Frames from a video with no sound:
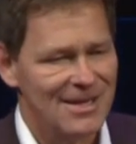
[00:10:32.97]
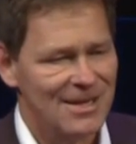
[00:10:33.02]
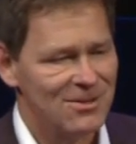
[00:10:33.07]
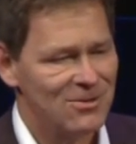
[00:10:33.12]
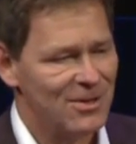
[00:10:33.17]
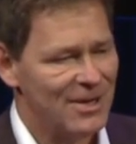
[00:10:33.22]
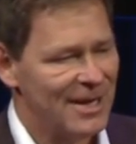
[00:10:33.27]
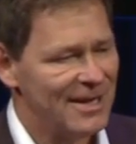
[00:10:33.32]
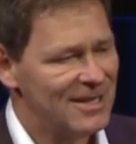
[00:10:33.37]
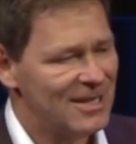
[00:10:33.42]
and then
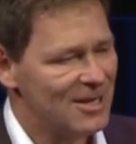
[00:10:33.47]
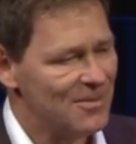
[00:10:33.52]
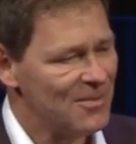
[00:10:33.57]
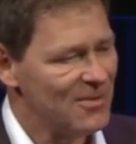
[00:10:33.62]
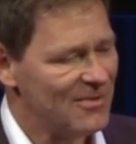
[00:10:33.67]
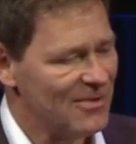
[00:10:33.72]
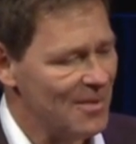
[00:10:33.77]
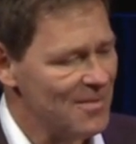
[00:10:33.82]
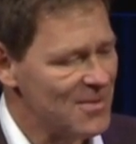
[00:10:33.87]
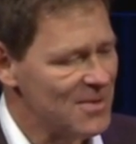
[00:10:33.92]
you end up
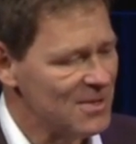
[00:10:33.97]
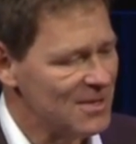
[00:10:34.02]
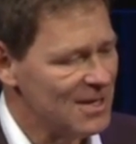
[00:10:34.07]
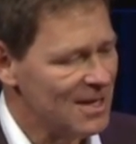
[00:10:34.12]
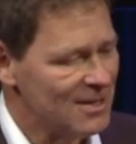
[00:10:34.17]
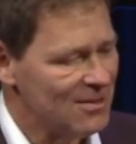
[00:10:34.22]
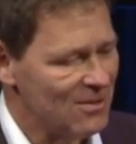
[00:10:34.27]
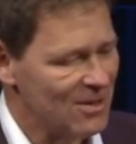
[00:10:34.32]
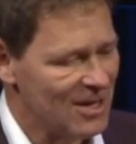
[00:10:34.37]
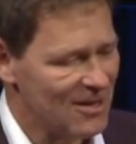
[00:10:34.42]
with something
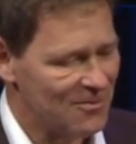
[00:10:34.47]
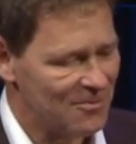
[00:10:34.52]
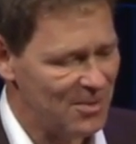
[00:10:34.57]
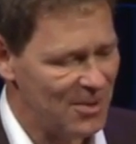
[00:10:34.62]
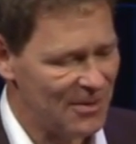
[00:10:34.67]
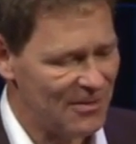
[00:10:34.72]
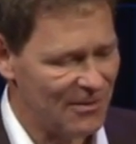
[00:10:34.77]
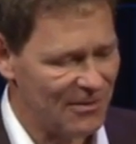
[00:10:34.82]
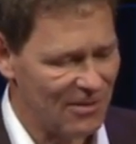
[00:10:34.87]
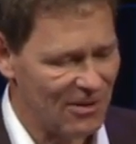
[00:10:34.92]
that you have
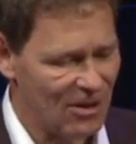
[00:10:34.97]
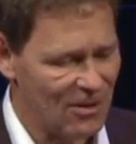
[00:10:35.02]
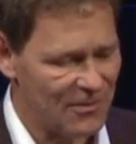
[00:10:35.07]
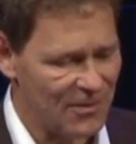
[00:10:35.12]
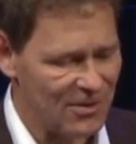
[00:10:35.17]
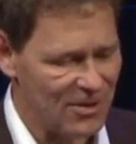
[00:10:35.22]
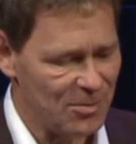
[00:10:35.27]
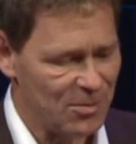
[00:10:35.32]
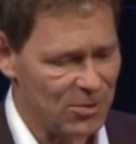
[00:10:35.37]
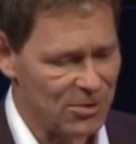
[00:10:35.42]
pieces
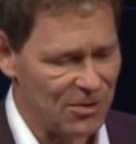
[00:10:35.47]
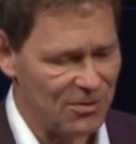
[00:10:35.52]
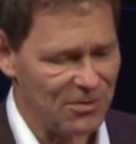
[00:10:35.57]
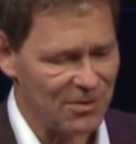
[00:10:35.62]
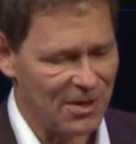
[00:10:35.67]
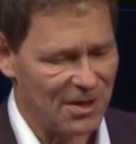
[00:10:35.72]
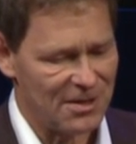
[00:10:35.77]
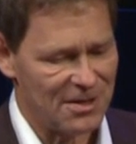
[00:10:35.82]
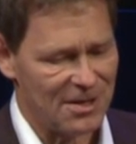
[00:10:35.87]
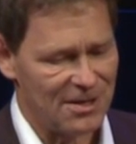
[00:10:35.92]
of and you put it
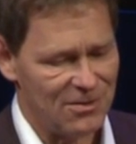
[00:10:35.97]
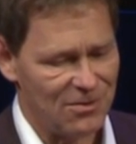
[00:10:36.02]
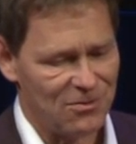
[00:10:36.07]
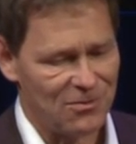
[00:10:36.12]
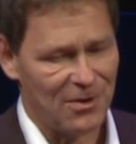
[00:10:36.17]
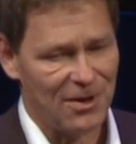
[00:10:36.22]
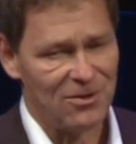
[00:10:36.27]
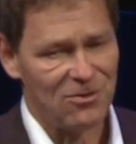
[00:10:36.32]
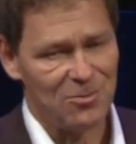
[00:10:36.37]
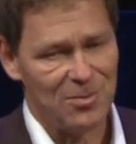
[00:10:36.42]
together and you're
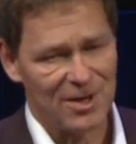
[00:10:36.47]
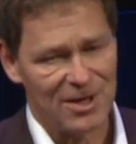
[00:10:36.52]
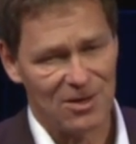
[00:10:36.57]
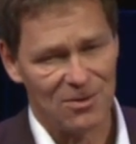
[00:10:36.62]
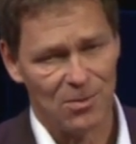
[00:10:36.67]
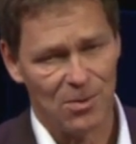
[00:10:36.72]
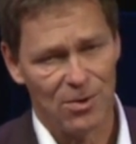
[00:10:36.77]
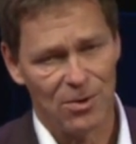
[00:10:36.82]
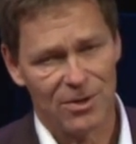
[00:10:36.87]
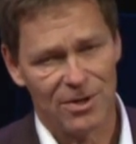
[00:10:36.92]
trying to make
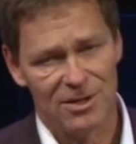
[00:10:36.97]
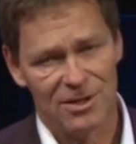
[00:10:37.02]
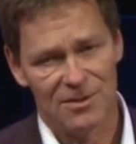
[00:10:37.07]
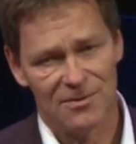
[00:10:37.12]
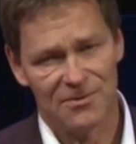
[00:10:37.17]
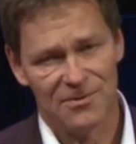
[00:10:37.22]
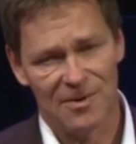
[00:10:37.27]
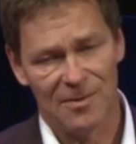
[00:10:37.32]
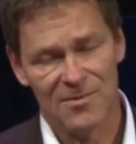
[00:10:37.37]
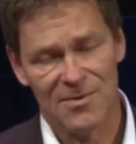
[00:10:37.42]
it work. And
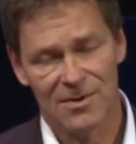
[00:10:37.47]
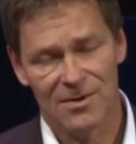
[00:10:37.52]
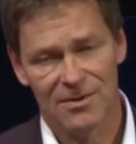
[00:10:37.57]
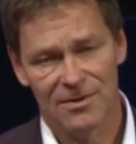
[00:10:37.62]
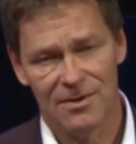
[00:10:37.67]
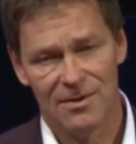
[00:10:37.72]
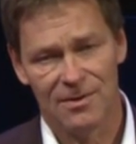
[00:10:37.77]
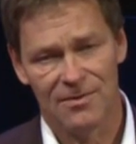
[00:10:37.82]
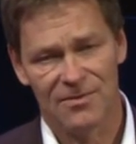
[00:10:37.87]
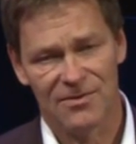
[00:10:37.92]
if, some,
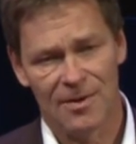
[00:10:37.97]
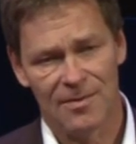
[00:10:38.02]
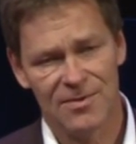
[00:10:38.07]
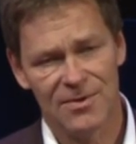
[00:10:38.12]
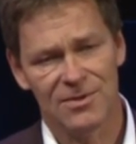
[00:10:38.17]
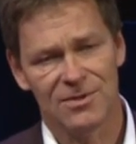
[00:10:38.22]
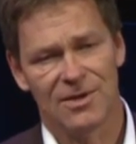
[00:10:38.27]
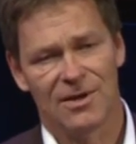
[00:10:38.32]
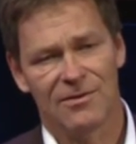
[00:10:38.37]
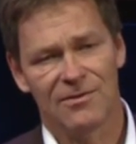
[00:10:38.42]
if
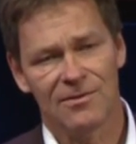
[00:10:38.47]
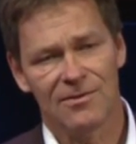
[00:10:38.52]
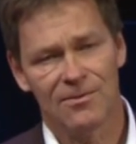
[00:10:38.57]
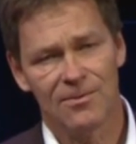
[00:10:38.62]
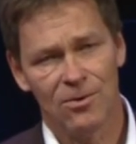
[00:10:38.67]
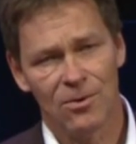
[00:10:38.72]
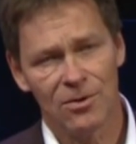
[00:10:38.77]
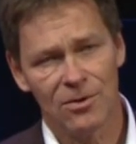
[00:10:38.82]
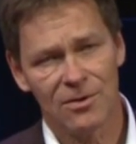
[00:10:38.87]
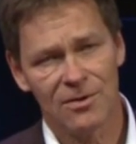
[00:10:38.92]
something
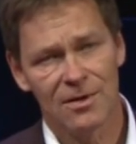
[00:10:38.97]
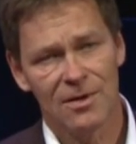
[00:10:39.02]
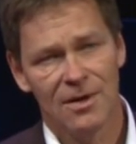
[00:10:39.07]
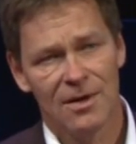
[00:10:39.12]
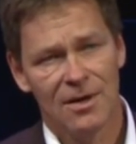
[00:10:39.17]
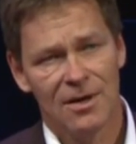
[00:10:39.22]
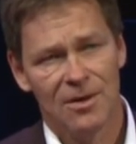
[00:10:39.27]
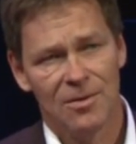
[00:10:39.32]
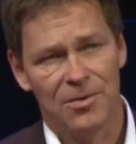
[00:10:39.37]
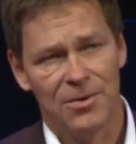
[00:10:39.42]
doesn't work,
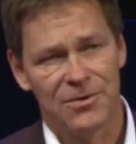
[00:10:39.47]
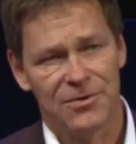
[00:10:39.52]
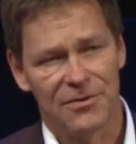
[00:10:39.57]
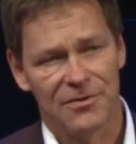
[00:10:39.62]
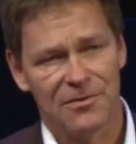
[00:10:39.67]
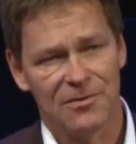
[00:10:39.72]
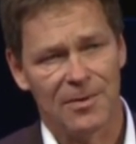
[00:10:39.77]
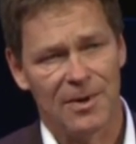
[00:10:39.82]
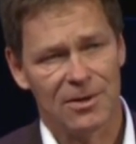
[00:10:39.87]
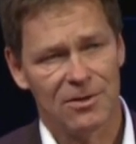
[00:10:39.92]
which
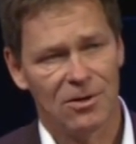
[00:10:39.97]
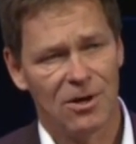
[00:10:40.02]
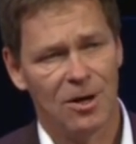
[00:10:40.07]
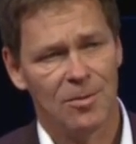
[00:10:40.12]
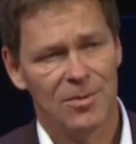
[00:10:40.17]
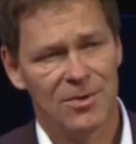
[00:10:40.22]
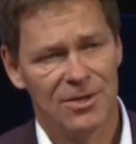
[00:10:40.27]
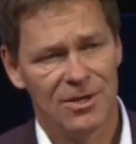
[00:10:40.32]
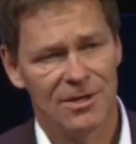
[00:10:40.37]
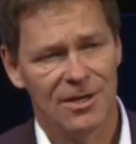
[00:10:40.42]
is quite
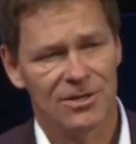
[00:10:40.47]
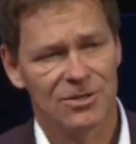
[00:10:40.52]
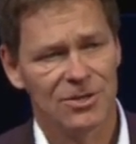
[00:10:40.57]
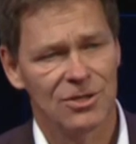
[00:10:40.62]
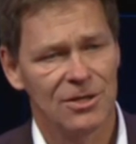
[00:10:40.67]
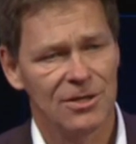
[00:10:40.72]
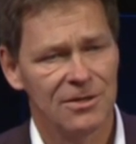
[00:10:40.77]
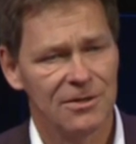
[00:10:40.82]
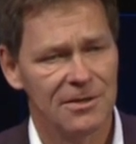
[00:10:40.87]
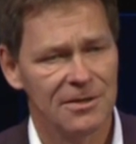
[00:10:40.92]
common in
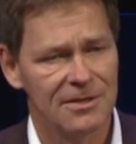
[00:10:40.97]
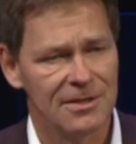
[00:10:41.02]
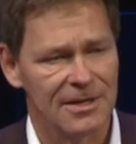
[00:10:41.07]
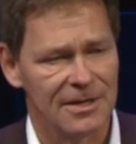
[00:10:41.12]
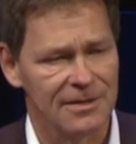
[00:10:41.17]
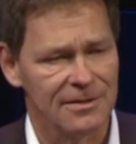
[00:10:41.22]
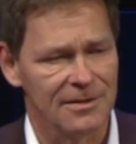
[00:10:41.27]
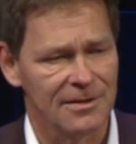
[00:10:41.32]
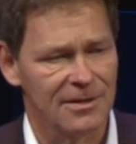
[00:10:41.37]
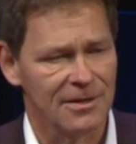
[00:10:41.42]
engineering,
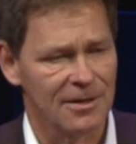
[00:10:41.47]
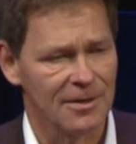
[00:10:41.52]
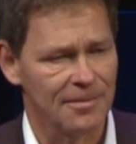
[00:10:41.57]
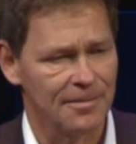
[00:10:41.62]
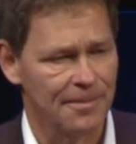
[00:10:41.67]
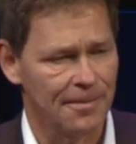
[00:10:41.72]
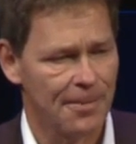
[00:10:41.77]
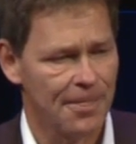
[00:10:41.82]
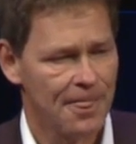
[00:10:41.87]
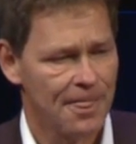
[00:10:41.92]
then,
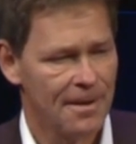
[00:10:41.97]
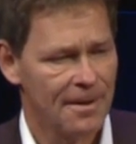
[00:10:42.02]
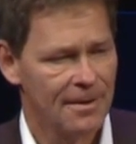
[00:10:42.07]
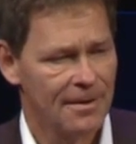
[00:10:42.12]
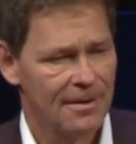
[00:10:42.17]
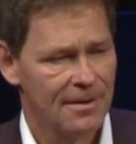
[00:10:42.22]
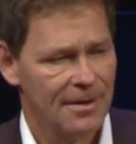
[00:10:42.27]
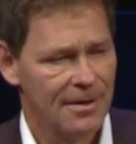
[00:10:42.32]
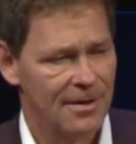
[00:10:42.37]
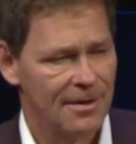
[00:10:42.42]
um,
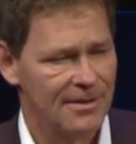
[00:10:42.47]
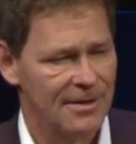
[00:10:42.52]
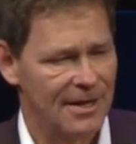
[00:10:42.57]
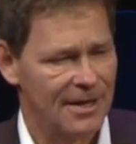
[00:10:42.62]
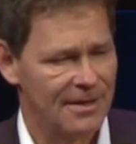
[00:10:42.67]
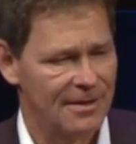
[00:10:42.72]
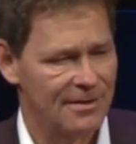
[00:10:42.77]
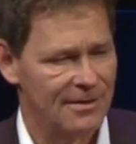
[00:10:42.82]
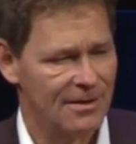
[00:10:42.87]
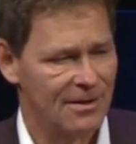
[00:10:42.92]

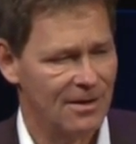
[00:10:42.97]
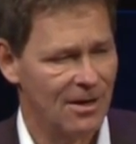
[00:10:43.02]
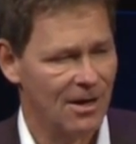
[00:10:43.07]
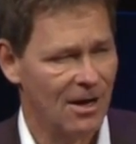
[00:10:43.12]
then